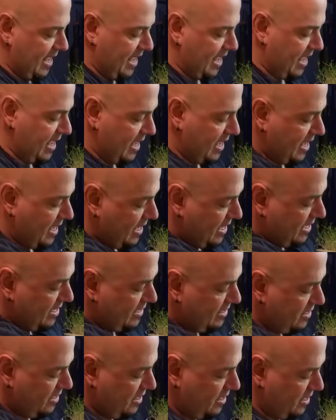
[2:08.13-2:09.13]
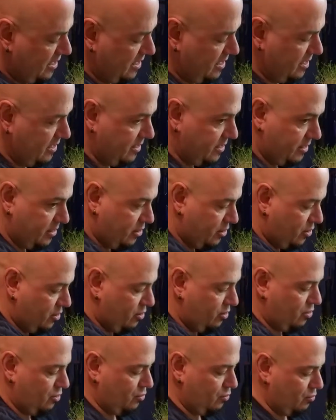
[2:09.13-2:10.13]
and
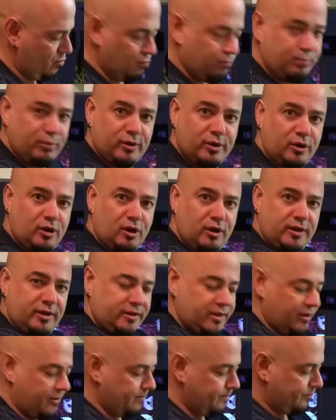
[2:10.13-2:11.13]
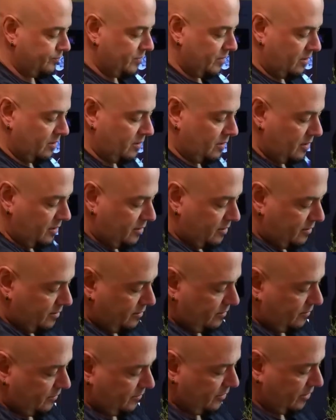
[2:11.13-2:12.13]
you put it all in there.
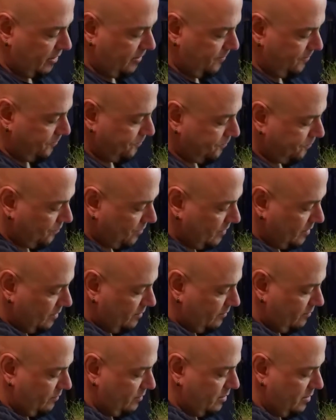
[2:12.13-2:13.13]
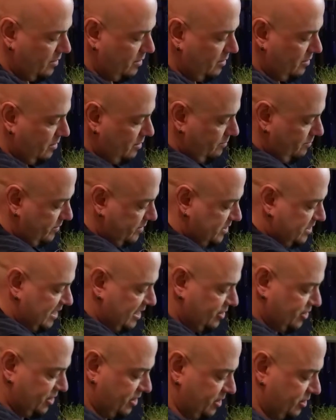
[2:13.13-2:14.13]
Okay.
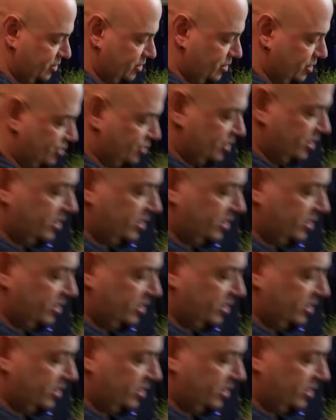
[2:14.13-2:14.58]
Massage it into the